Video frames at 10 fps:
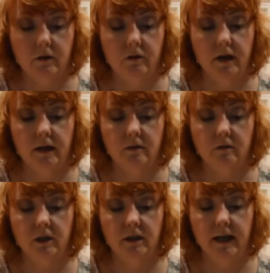you guys will
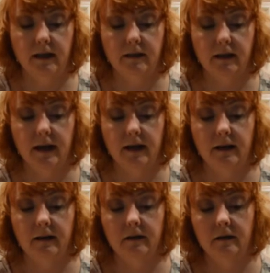just have to kind
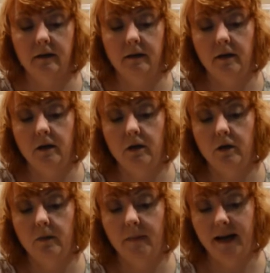of,
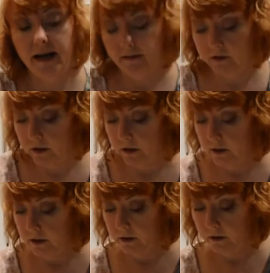you may have to
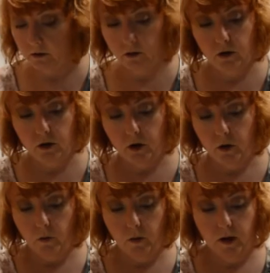
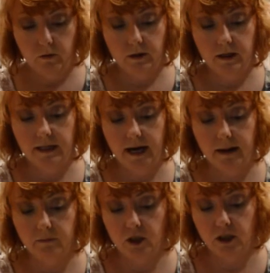work with the
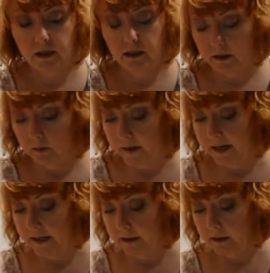time just a little bit.